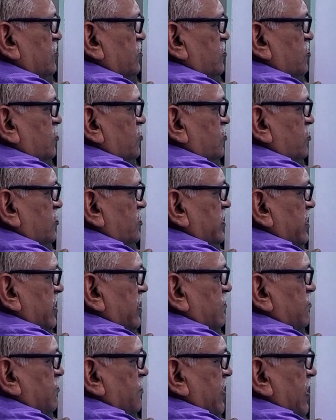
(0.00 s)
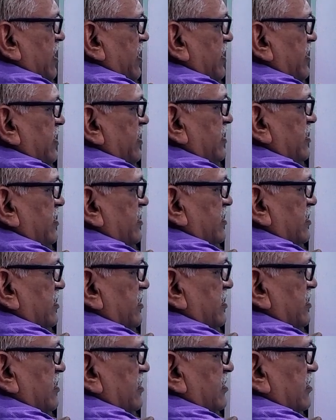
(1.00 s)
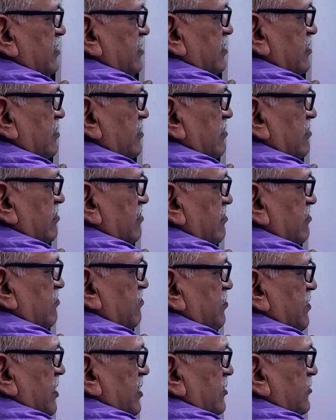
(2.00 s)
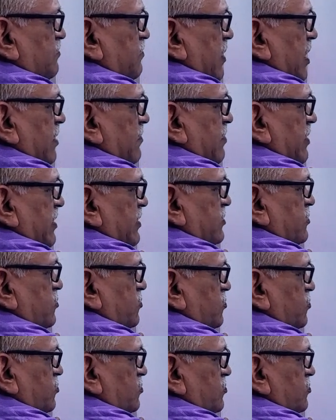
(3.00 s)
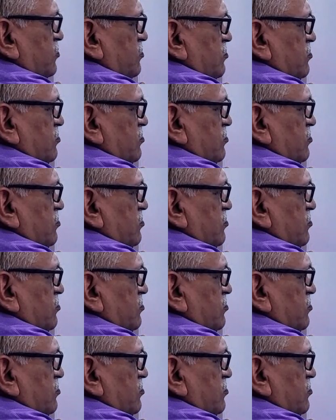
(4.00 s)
2n pi plus pi by 2